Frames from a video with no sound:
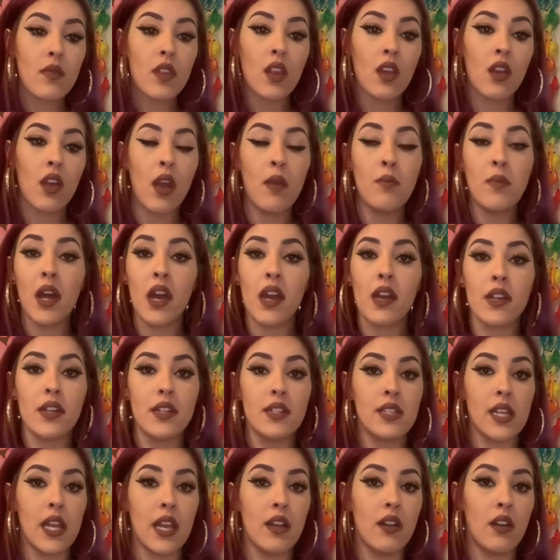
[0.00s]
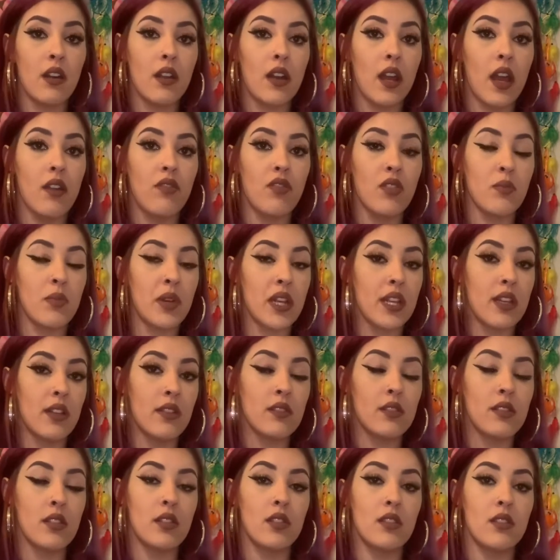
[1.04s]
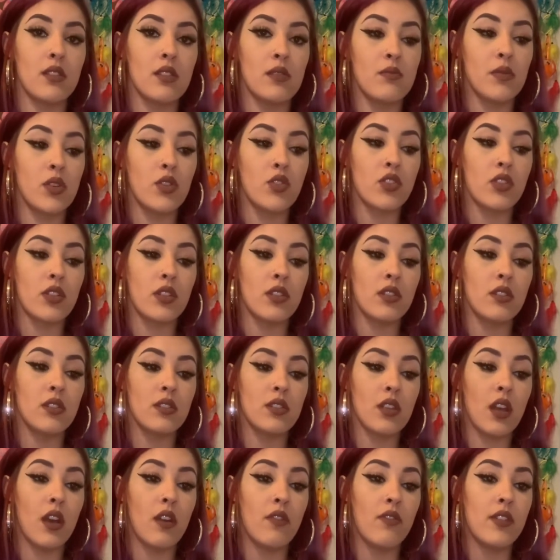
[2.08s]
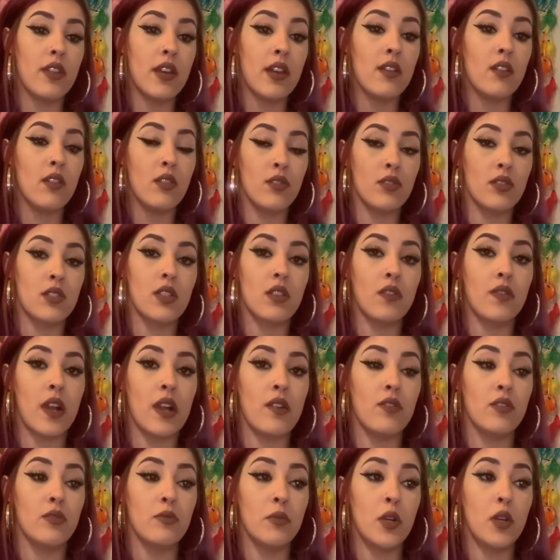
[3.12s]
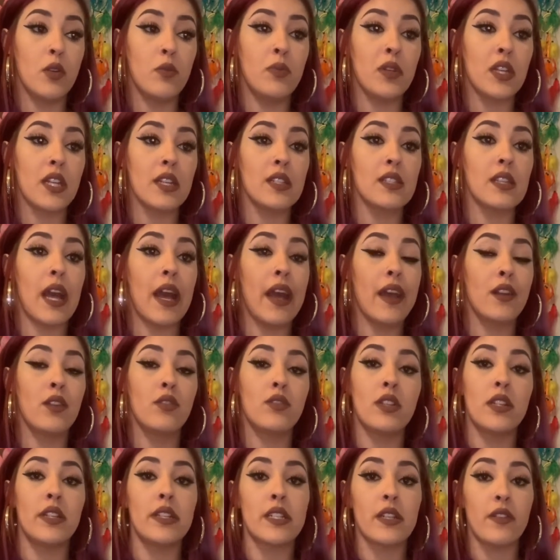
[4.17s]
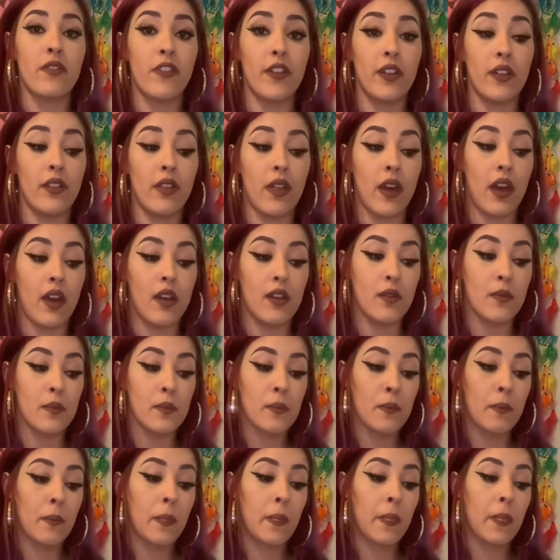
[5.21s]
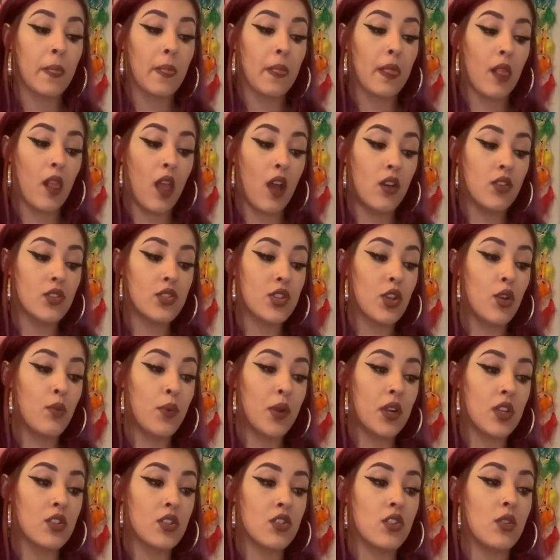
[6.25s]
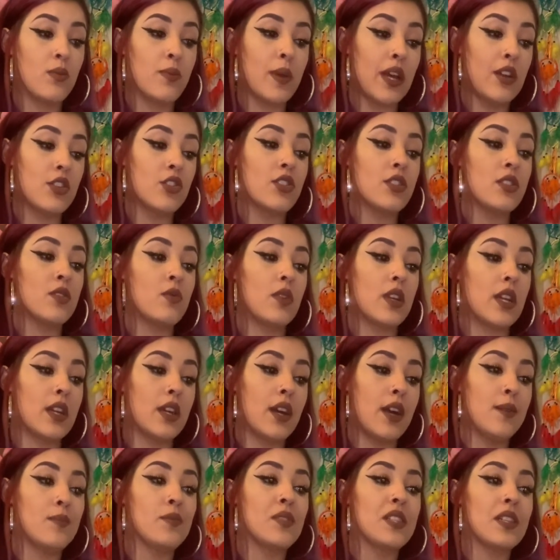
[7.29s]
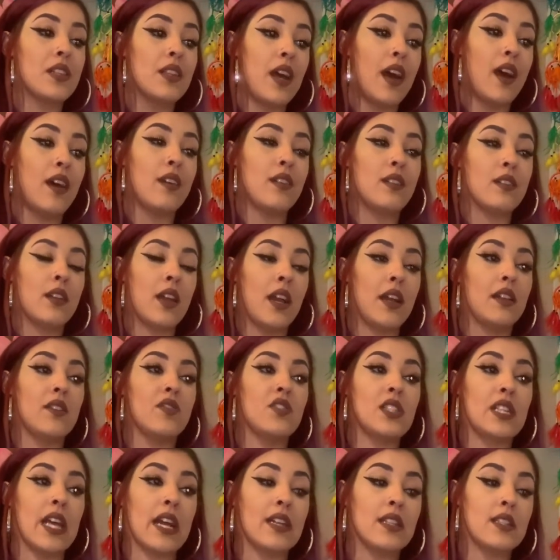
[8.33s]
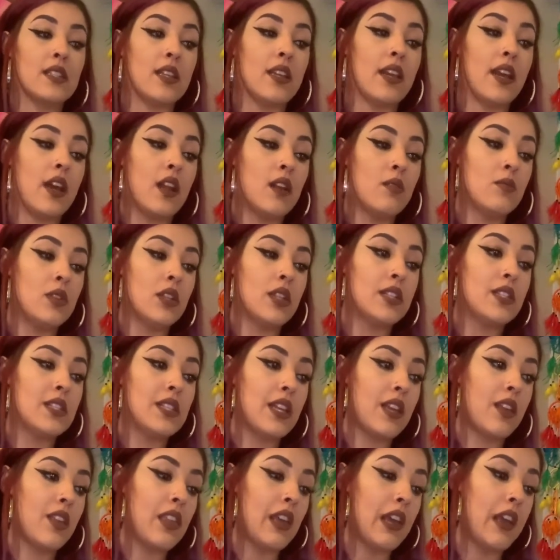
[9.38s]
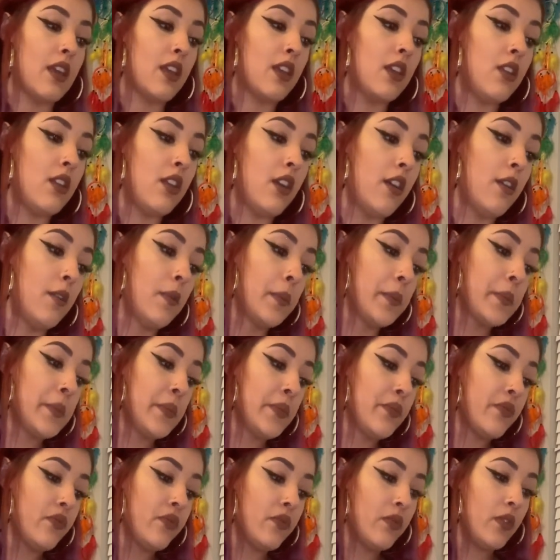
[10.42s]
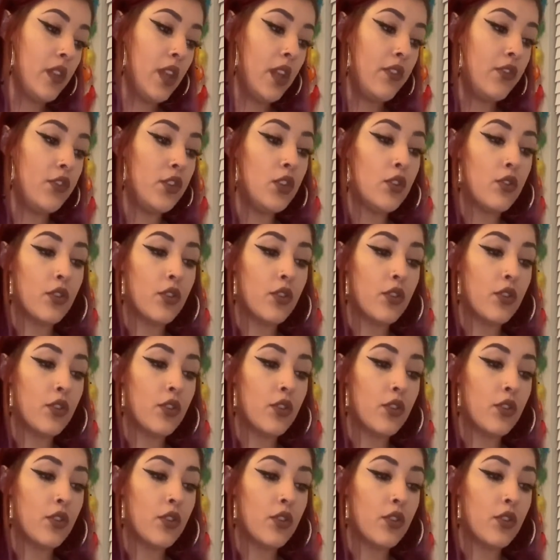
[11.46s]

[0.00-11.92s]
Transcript: I'm not going to take on everybody else's emotions of their own survival mode, because I don't need to feel that. Also, personal boundaries when it comes to that kind of sexy animalistic thing, you know, if you or